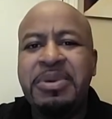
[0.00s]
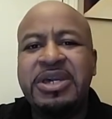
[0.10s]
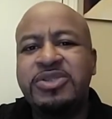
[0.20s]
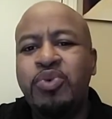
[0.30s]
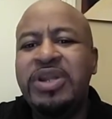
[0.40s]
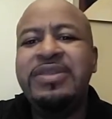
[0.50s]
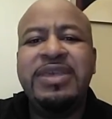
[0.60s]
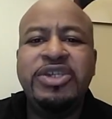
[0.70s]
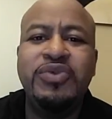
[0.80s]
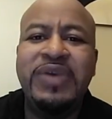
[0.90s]
Because one of
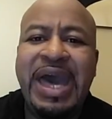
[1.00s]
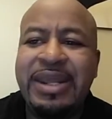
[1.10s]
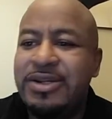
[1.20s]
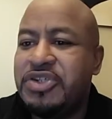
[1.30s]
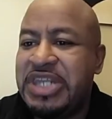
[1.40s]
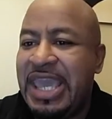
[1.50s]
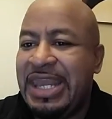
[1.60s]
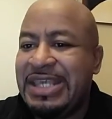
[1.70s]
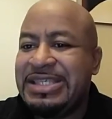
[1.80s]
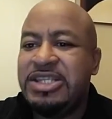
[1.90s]
the things you got to
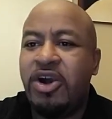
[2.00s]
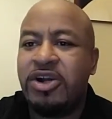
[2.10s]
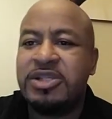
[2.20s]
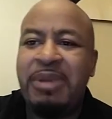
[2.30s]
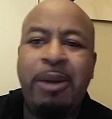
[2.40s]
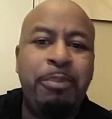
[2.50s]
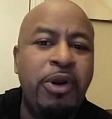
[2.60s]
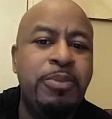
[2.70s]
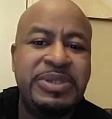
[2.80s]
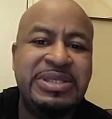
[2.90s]
understand as he talks about
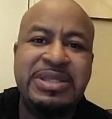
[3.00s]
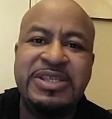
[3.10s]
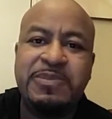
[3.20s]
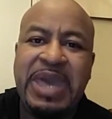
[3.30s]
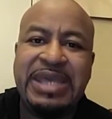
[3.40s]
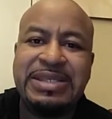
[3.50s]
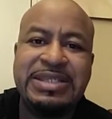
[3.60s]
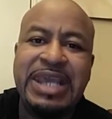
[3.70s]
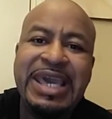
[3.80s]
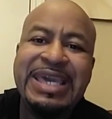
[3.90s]
purpose in this
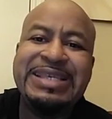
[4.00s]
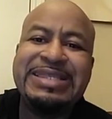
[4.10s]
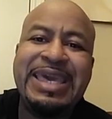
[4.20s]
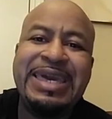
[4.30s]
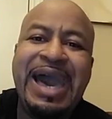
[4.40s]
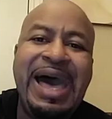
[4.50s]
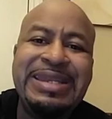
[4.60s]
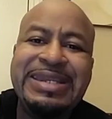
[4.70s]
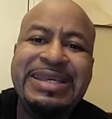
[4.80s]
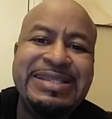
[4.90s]
passage is that
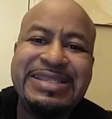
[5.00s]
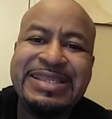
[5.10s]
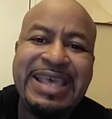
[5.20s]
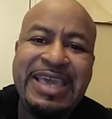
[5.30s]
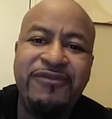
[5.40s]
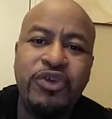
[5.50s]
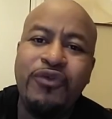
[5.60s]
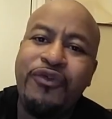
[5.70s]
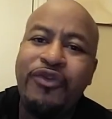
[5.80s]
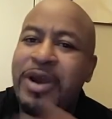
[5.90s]
God didn't save
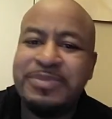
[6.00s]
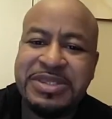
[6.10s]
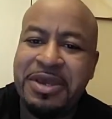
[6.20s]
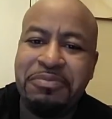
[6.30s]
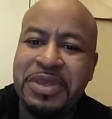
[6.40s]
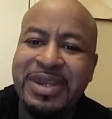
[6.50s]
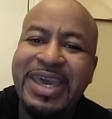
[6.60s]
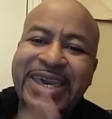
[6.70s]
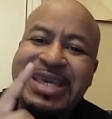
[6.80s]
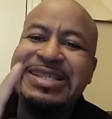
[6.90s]
you from
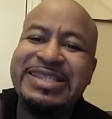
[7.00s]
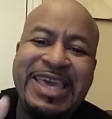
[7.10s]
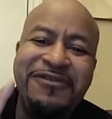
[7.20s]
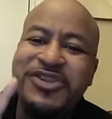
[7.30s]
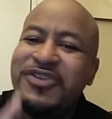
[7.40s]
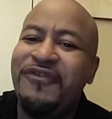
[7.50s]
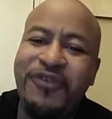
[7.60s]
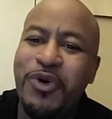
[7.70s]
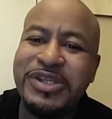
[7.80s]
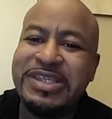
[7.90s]
something. He saved you
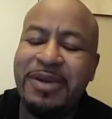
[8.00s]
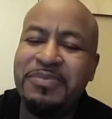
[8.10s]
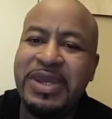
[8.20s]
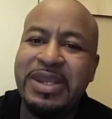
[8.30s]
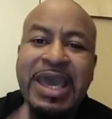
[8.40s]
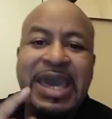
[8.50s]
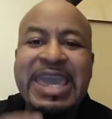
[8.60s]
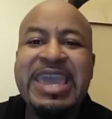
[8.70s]
for something.